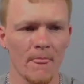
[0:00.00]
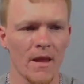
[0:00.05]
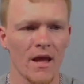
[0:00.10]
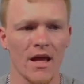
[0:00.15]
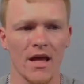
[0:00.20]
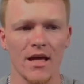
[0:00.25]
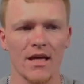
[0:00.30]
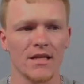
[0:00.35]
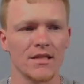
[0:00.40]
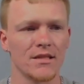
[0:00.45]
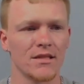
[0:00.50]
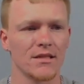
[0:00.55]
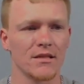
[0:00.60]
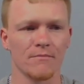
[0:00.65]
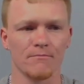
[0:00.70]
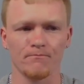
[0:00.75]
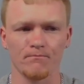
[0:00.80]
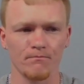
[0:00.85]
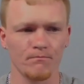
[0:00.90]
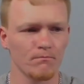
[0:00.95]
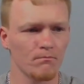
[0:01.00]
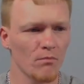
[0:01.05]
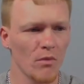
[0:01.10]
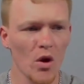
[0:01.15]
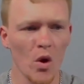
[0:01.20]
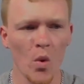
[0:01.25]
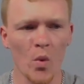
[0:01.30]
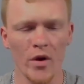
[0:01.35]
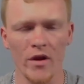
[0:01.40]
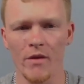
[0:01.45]
he's
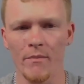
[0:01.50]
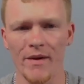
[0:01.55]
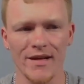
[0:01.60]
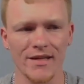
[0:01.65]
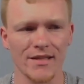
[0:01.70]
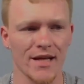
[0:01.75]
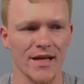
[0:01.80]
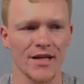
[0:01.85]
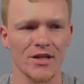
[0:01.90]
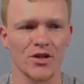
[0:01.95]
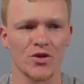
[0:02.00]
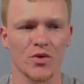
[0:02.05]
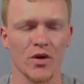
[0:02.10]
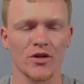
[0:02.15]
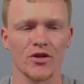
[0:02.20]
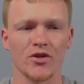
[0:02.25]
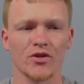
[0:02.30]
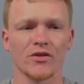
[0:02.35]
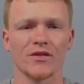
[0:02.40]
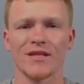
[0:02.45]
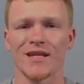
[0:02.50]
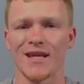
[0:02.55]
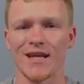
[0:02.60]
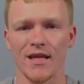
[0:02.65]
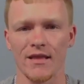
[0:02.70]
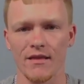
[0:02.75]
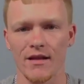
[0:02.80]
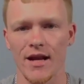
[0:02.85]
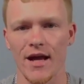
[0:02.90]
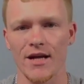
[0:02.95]
one of the best edge rushers
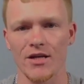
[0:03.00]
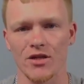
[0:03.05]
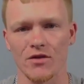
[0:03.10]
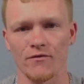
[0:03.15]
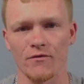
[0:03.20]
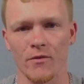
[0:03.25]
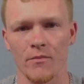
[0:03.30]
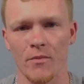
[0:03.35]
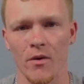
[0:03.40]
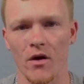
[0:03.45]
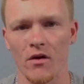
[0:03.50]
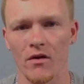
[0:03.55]
in the National Football